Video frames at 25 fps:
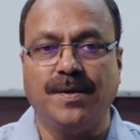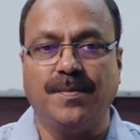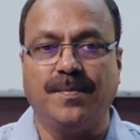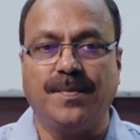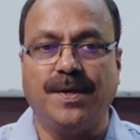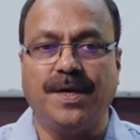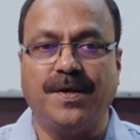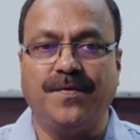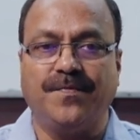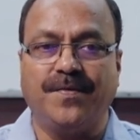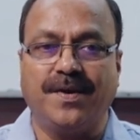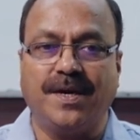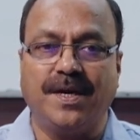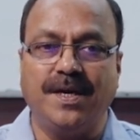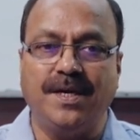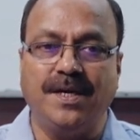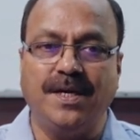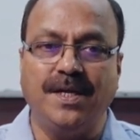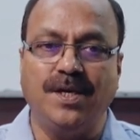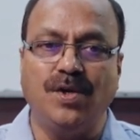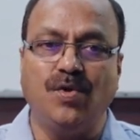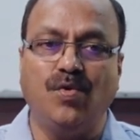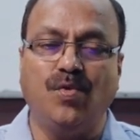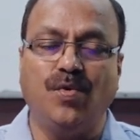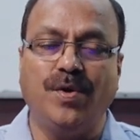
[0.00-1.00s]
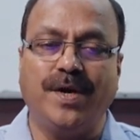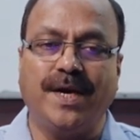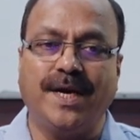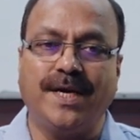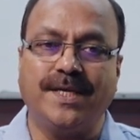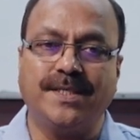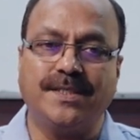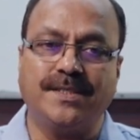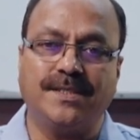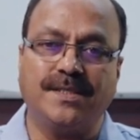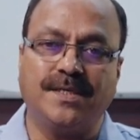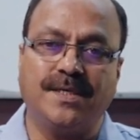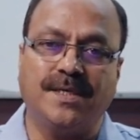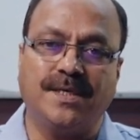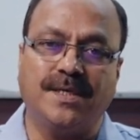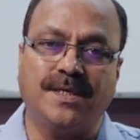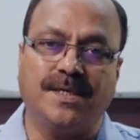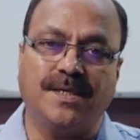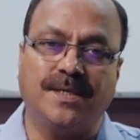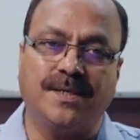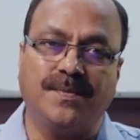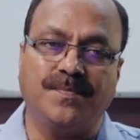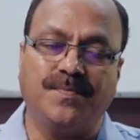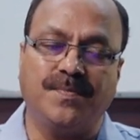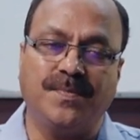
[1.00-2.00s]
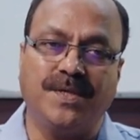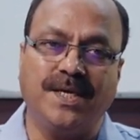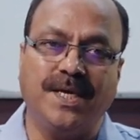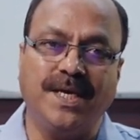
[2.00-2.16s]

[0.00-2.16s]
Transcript: but a faculty who has uh,